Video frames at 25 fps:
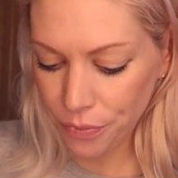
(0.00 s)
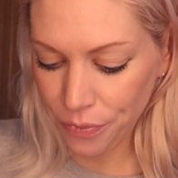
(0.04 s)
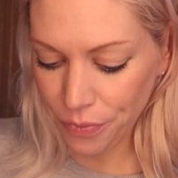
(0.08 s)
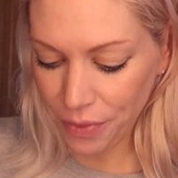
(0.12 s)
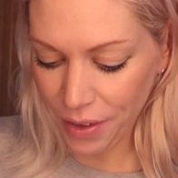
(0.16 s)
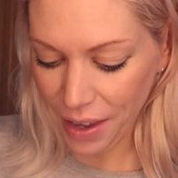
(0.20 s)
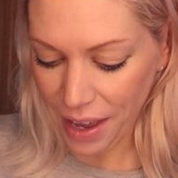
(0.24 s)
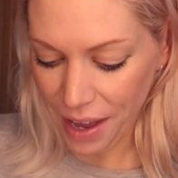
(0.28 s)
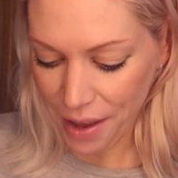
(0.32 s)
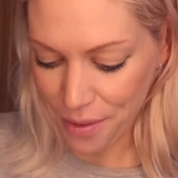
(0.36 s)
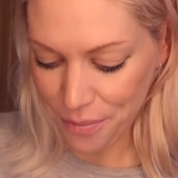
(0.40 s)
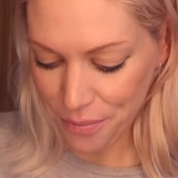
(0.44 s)

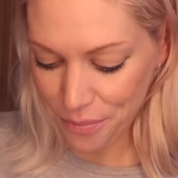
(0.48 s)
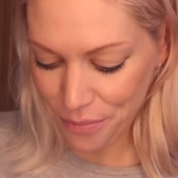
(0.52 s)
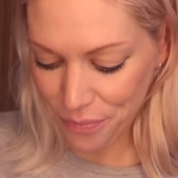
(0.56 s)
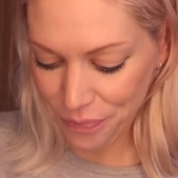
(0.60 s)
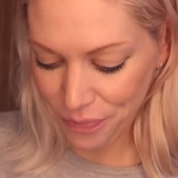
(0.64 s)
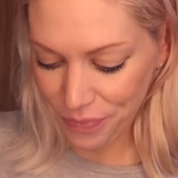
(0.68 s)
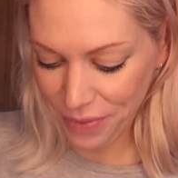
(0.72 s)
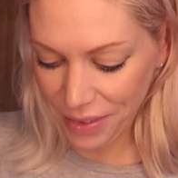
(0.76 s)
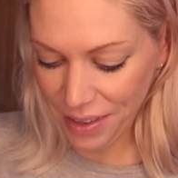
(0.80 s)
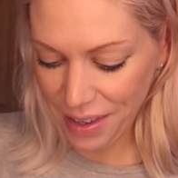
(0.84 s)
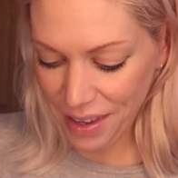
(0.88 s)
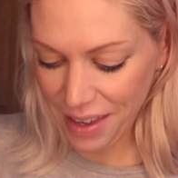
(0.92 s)
Okay.
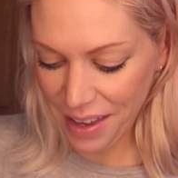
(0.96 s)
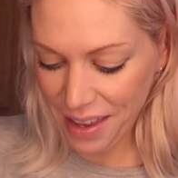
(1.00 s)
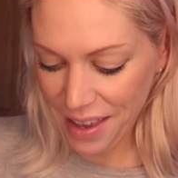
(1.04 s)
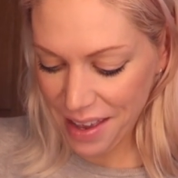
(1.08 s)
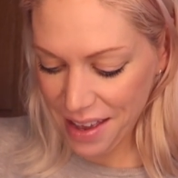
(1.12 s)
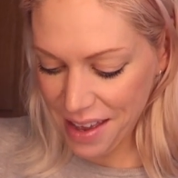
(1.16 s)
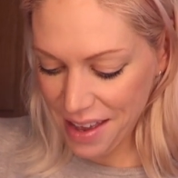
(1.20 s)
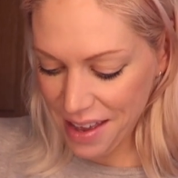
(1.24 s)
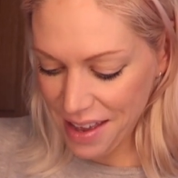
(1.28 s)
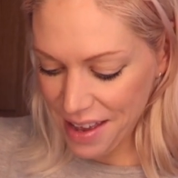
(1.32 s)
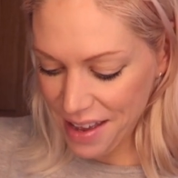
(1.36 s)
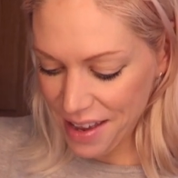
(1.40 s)

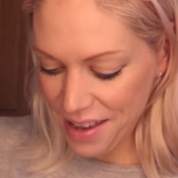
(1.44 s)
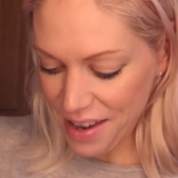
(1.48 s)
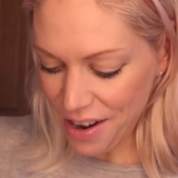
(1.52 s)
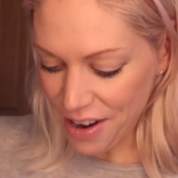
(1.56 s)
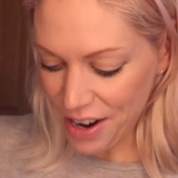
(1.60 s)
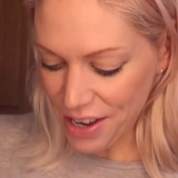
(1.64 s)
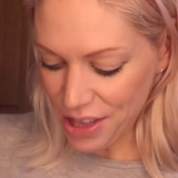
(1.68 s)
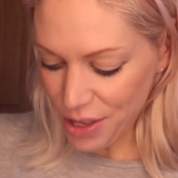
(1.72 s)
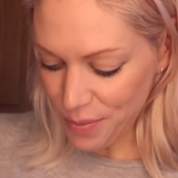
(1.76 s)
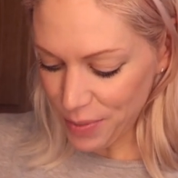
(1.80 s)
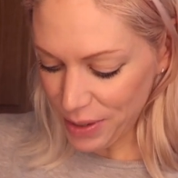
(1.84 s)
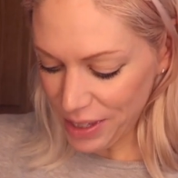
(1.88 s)

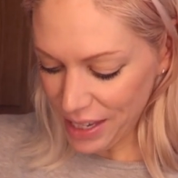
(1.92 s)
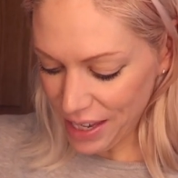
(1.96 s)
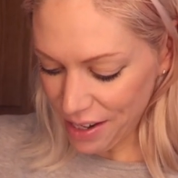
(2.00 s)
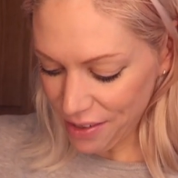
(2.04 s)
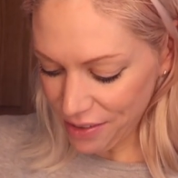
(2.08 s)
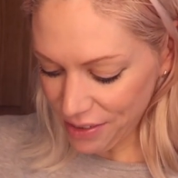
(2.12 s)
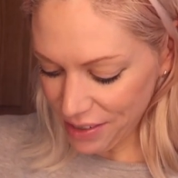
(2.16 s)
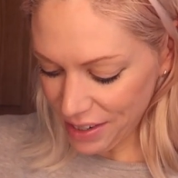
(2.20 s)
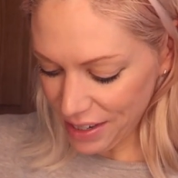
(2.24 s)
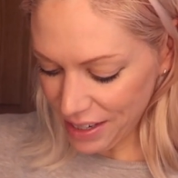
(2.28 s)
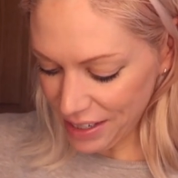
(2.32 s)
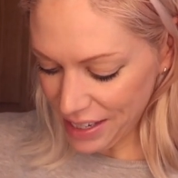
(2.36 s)
All right, the
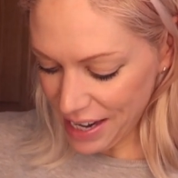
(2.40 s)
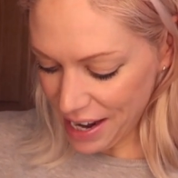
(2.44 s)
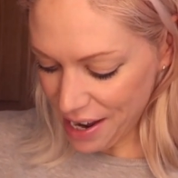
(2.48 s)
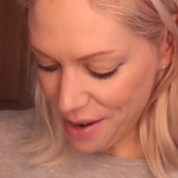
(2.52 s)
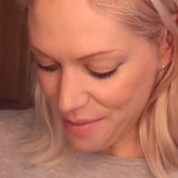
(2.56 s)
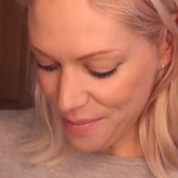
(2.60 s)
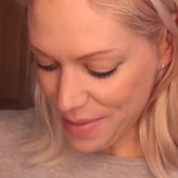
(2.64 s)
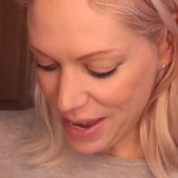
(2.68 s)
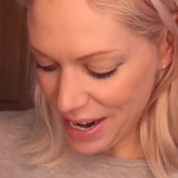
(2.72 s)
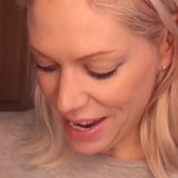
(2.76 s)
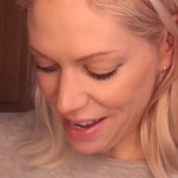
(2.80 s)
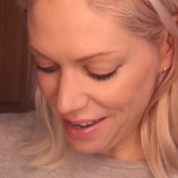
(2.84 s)
potato's gonna take
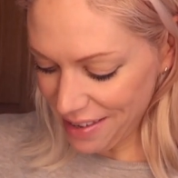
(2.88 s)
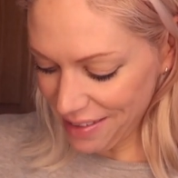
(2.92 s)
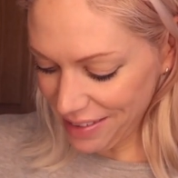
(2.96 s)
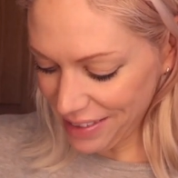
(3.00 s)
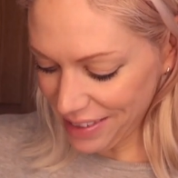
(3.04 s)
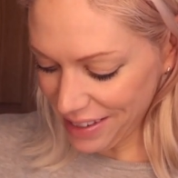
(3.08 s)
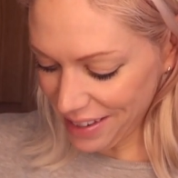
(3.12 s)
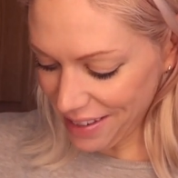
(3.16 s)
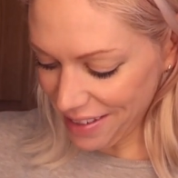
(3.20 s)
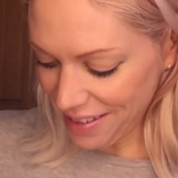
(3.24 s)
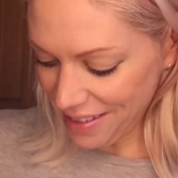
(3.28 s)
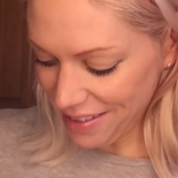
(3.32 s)
a
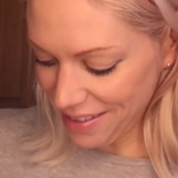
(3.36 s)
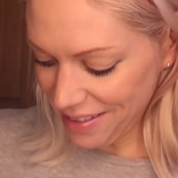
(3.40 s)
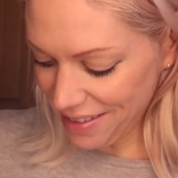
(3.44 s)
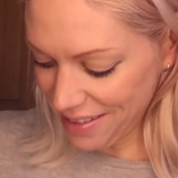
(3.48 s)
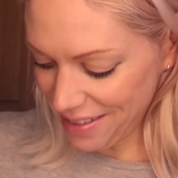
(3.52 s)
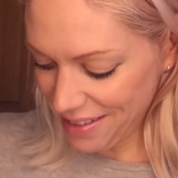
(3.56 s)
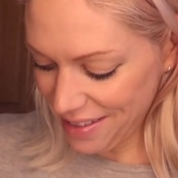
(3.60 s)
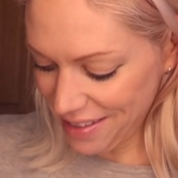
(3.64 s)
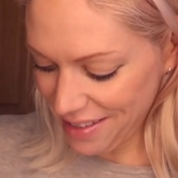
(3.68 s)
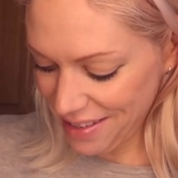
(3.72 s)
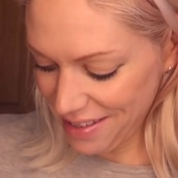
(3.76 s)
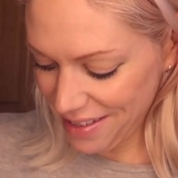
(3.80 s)
minute to,
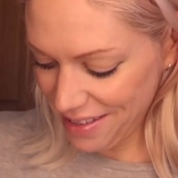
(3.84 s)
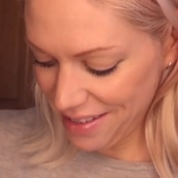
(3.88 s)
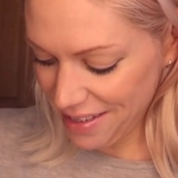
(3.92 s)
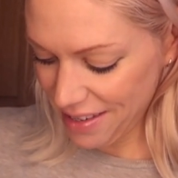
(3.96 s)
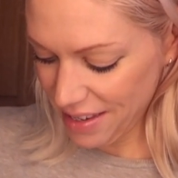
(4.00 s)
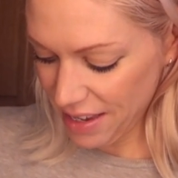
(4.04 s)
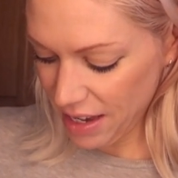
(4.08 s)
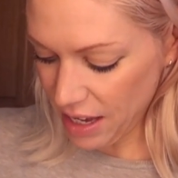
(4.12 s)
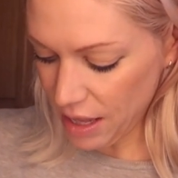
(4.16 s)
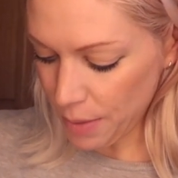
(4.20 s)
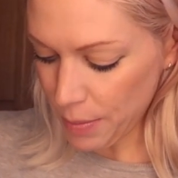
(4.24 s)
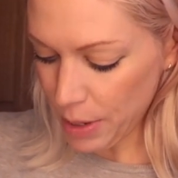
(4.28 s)

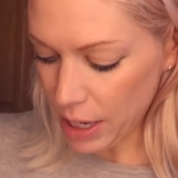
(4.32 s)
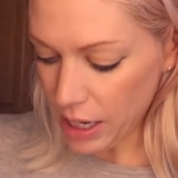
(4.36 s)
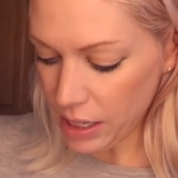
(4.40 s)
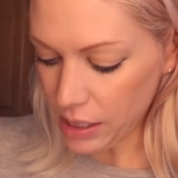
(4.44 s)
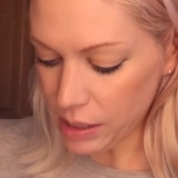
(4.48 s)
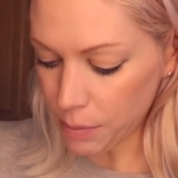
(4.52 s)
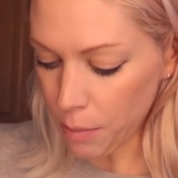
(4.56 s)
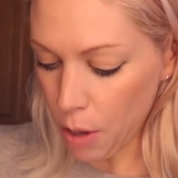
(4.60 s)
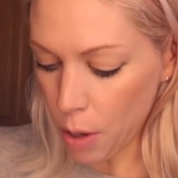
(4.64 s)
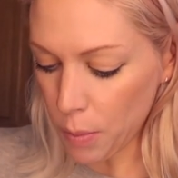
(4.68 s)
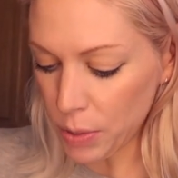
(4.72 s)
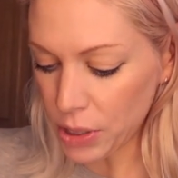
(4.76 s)
yeah, let me get a
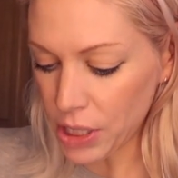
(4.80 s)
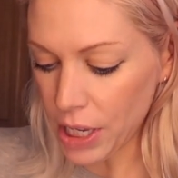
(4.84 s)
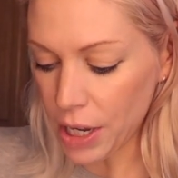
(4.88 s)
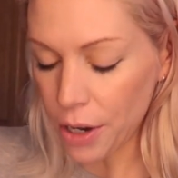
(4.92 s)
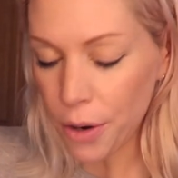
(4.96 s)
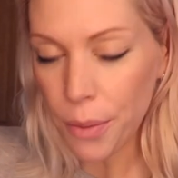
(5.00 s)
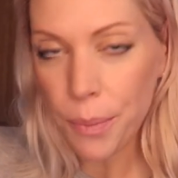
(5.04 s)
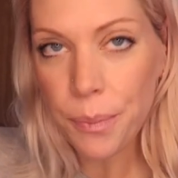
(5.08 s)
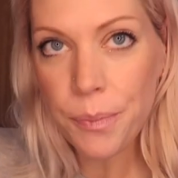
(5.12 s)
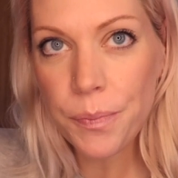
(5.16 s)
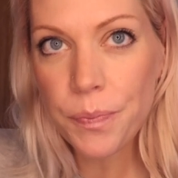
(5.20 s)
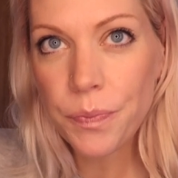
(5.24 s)
small
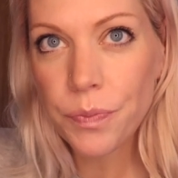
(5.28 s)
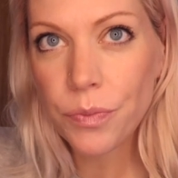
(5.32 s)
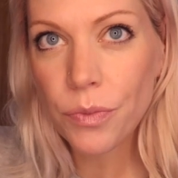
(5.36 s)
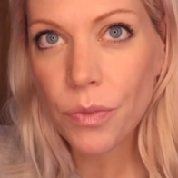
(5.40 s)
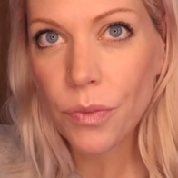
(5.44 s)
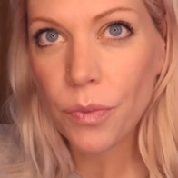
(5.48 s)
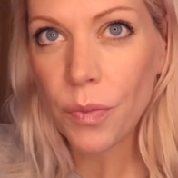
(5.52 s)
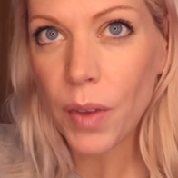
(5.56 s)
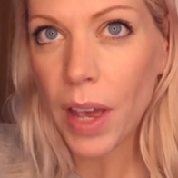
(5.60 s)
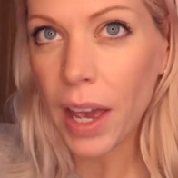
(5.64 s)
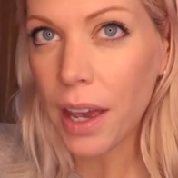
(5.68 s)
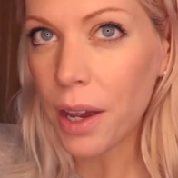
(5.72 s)
potato.
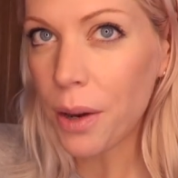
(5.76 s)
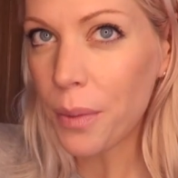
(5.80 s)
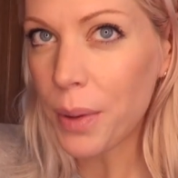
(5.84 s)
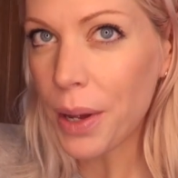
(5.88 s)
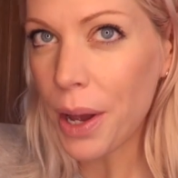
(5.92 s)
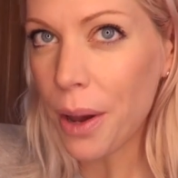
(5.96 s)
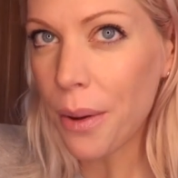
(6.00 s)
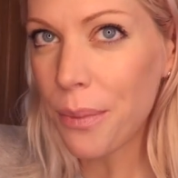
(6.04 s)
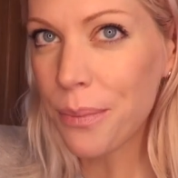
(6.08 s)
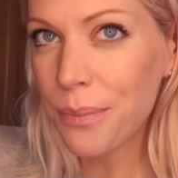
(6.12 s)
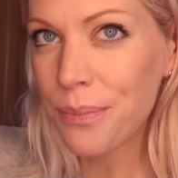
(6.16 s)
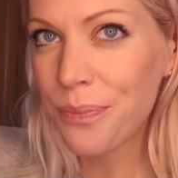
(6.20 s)
Okay, here
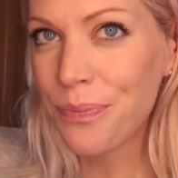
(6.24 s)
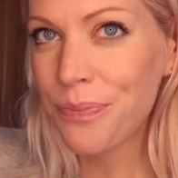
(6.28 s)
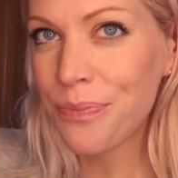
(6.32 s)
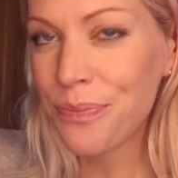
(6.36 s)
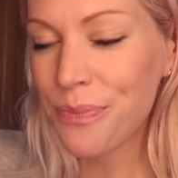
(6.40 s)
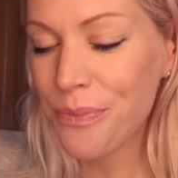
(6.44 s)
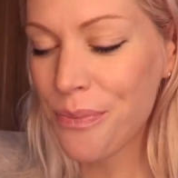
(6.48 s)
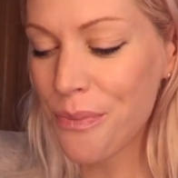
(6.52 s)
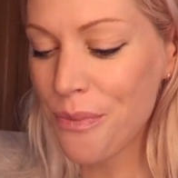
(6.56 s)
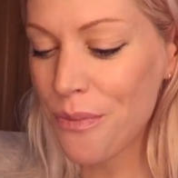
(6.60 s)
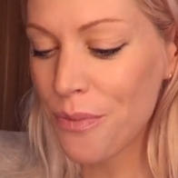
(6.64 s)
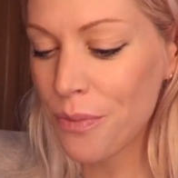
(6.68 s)
we go.
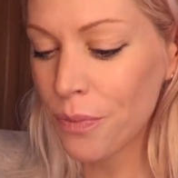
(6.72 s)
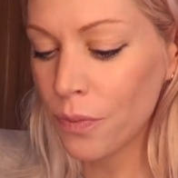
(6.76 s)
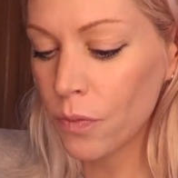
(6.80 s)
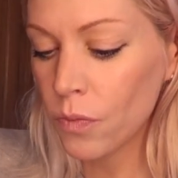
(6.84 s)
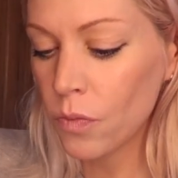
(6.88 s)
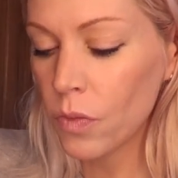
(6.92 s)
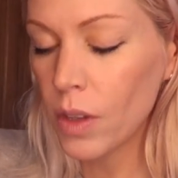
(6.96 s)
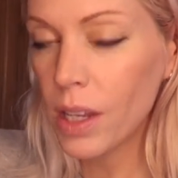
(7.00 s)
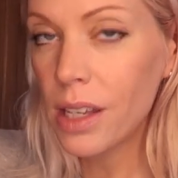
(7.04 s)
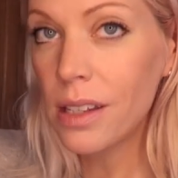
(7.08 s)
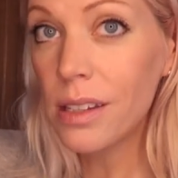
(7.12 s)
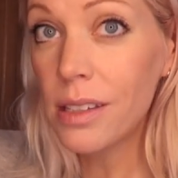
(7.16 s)

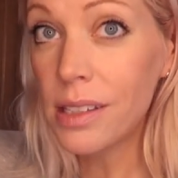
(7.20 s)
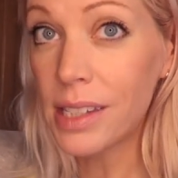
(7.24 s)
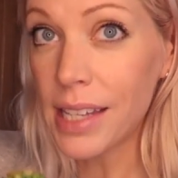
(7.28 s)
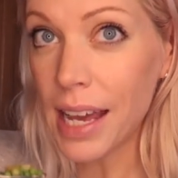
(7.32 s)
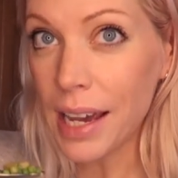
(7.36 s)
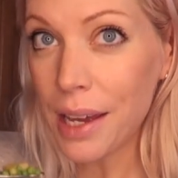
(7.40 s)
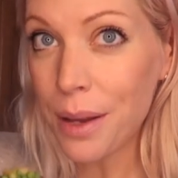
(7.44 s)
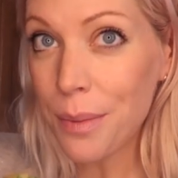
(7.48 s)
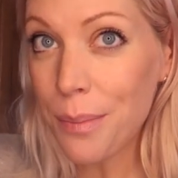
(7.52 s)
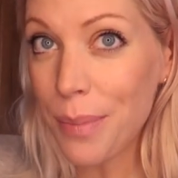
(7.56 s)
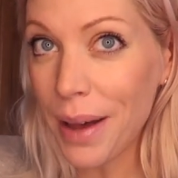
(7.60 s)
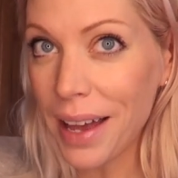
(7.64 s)

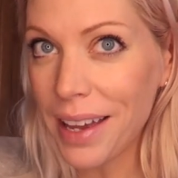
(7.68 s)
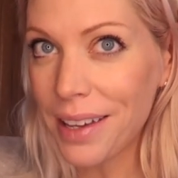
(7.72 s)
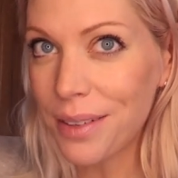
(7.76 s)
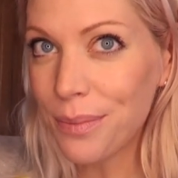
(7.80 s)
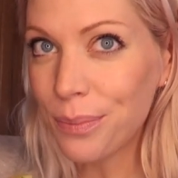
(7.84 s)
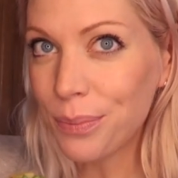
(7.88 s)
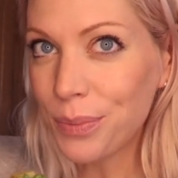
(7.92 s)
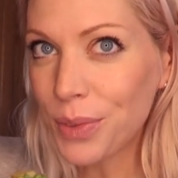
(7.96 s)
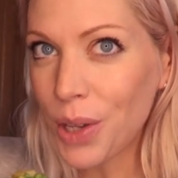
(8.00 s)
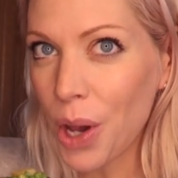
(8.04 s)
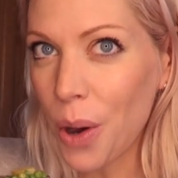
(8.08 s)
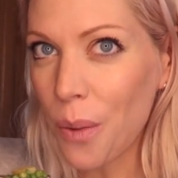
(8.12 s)
Second
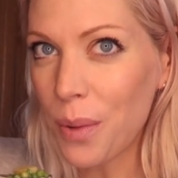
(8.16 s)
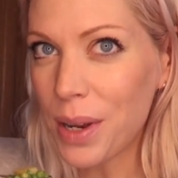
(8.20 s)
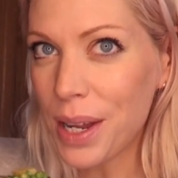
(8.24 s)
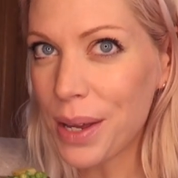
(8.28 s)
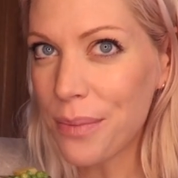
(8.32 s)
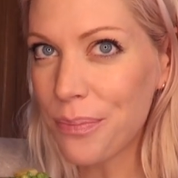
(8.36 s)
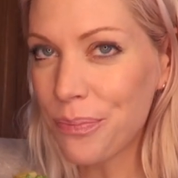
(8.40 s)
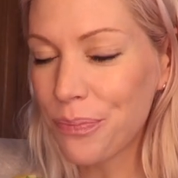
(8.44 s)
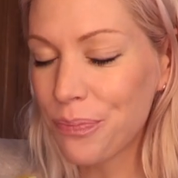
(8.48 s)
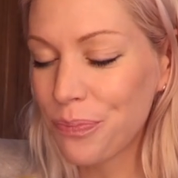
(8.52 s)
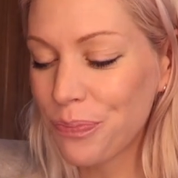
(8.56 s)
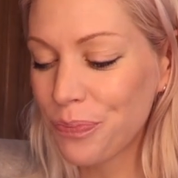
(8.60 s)
bite, going
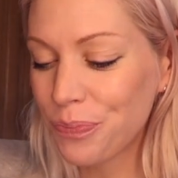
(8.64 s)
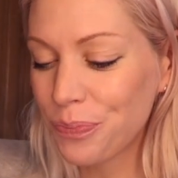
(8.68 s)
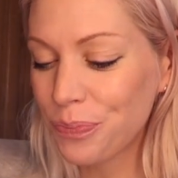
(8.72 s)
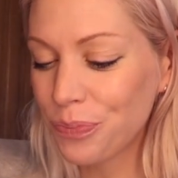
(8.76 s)
in.